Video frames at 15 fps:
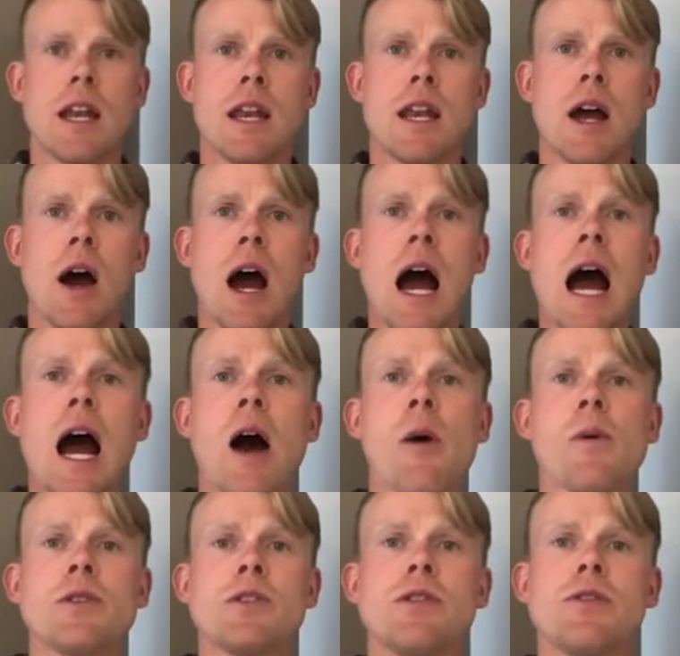Now, how
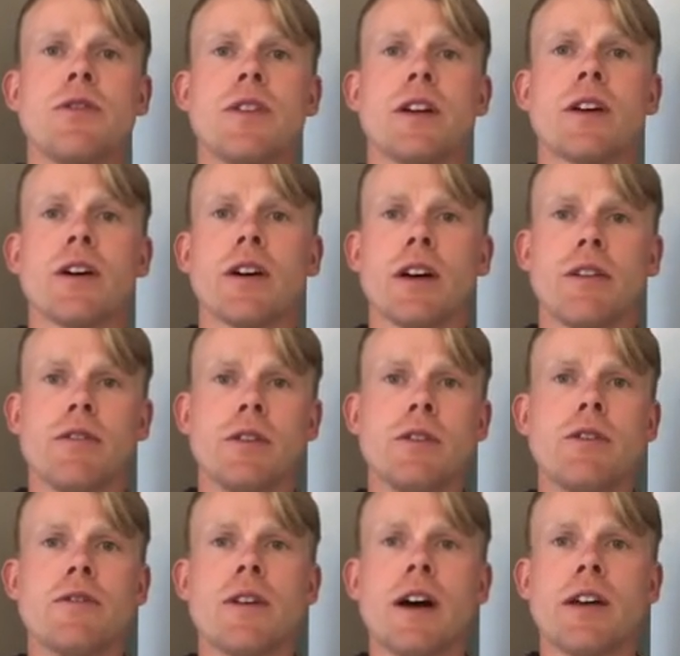would you feel if
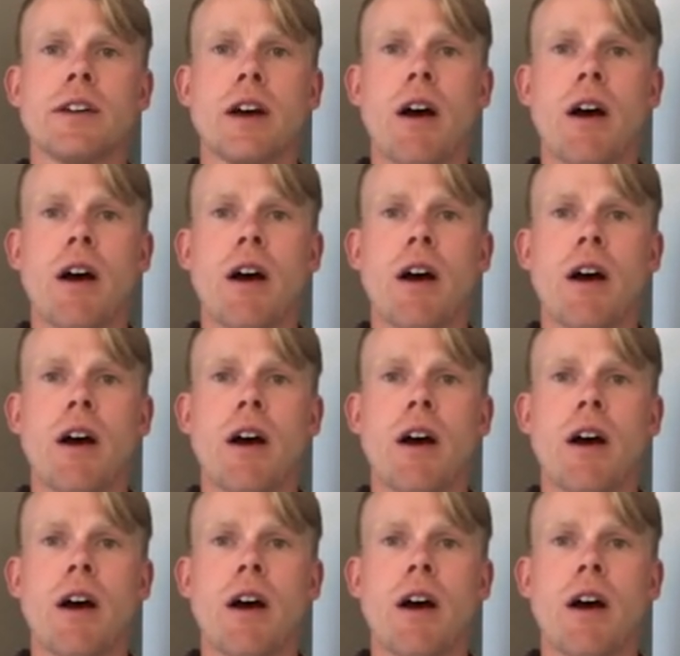you found